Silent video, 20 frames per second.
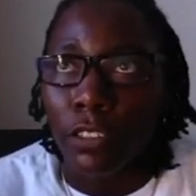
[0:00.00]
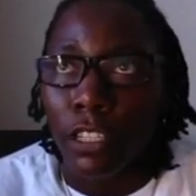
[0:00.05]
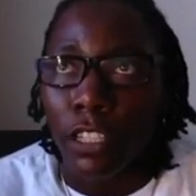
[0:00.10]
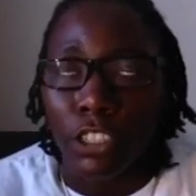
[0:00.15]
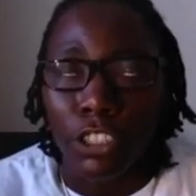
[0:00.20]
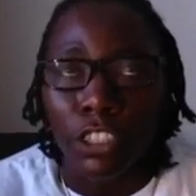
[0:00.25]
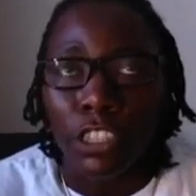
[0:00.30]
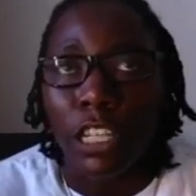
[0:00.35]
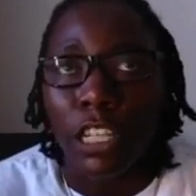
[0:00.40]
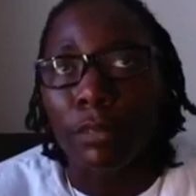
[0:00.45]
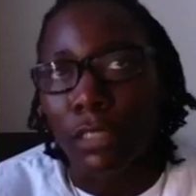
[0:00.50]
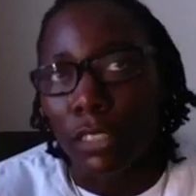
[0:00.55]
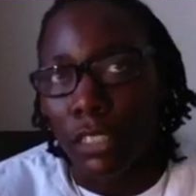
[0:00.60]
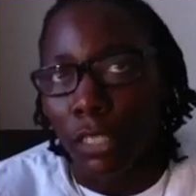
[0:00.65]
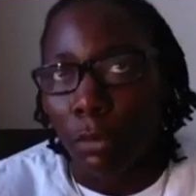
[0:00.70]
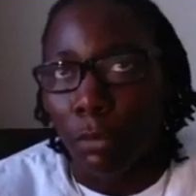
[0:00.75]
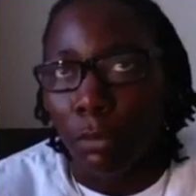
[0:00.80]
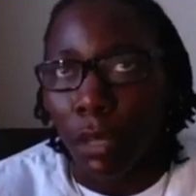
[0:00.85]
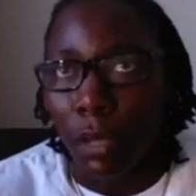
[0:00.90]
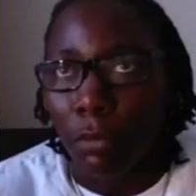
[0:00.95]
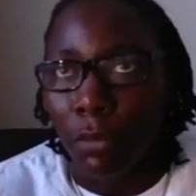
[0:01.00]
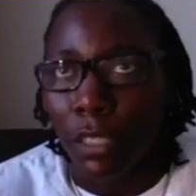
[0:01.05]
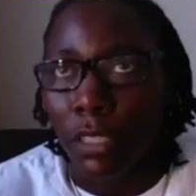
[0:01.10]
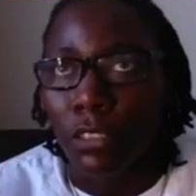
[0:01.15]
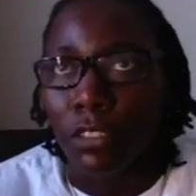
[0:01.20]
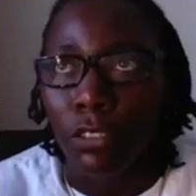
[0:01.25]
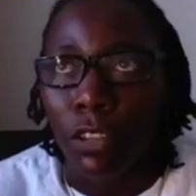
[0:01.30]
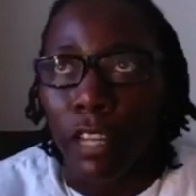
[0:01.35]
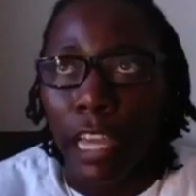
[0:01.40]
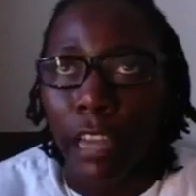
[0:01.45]
And she comes to some of my meets.
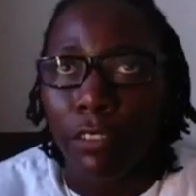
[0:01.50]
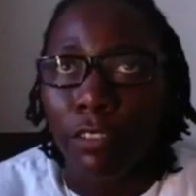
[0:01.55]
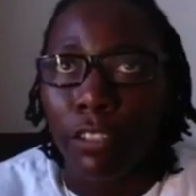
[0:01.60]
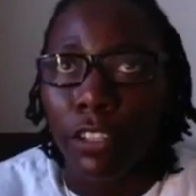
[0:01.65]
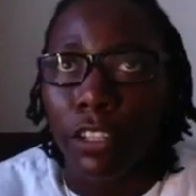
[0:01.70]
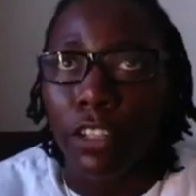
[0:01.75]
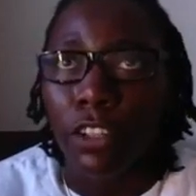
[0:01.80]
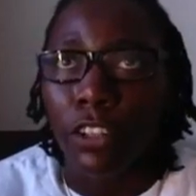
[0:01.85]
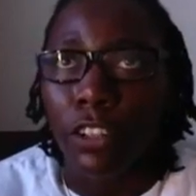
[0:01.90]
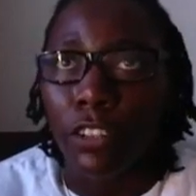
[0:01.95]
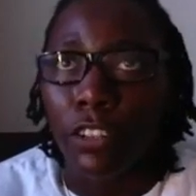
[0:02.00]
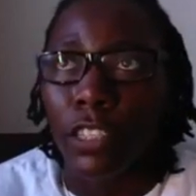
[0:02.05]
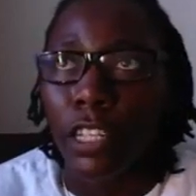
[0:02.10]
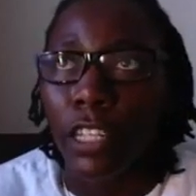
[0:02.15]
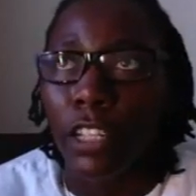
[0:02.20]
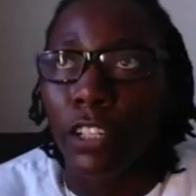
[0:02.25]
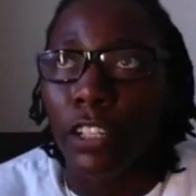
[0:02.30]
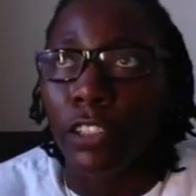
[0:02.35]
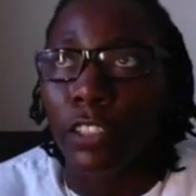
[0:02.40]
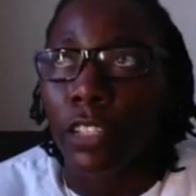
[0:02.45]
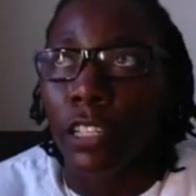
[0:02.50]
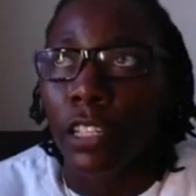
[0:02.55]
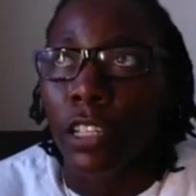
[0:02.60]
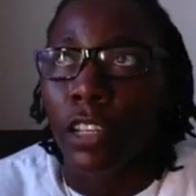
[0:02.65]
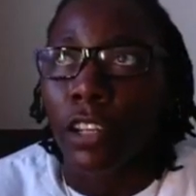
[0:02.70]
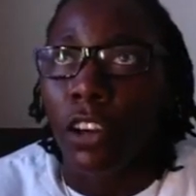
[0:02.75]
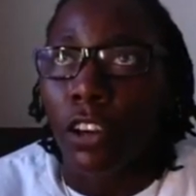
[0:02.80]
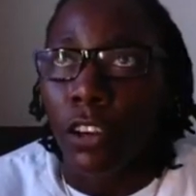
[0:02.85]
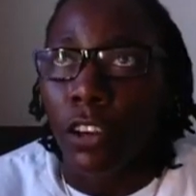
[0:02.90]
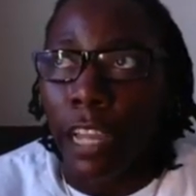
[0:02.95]
So having her there,
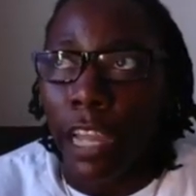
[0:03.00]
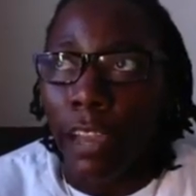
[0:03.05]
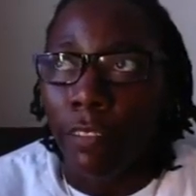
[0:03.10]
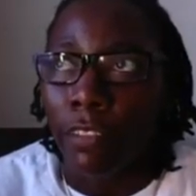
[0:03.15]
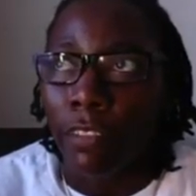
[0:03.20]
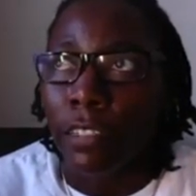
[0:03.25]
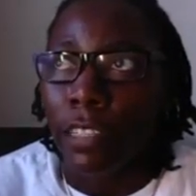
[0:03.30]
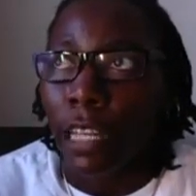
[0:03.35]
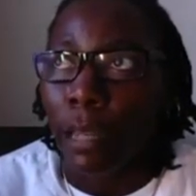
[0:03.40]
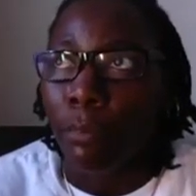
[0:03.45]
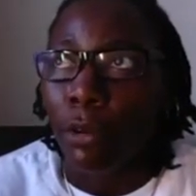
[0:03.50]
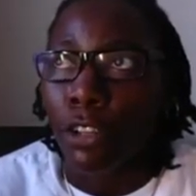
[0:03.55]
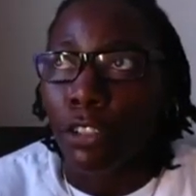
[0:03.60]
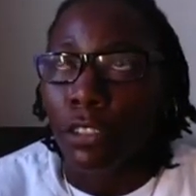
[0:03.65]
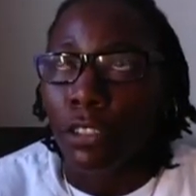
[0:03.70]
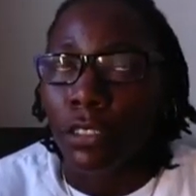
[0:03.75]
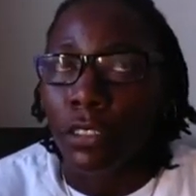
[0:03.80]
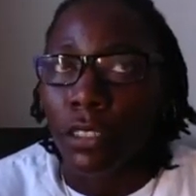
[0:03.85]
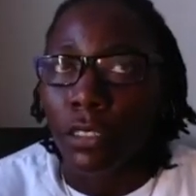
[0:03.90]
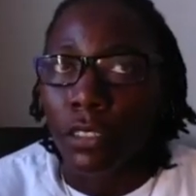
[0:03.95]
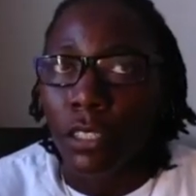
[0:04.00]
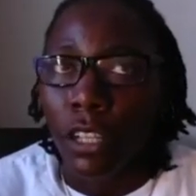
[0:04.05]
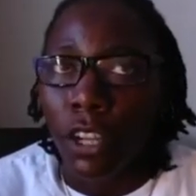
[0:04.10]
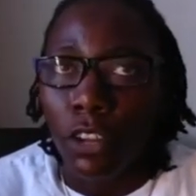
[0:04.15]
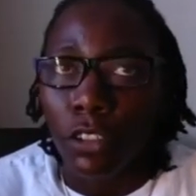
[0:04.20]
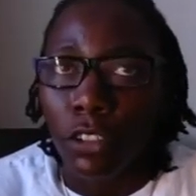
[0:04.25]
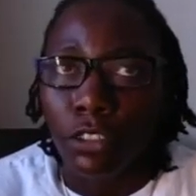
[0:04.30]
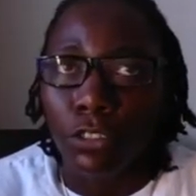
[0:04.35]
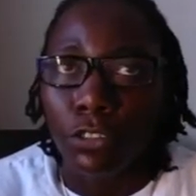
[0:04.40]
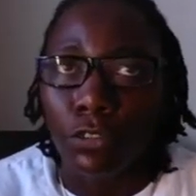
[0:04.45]
or having that person to
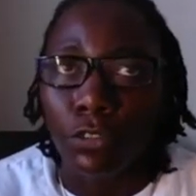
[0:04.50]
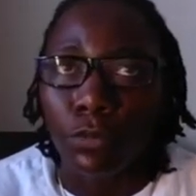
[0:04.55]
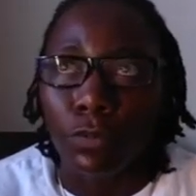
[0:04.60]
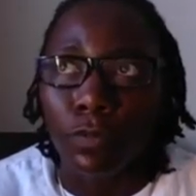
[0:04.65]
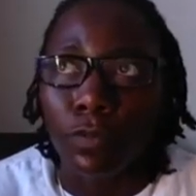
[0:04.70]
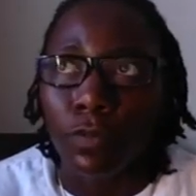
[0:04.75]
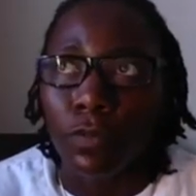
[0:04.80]
talk to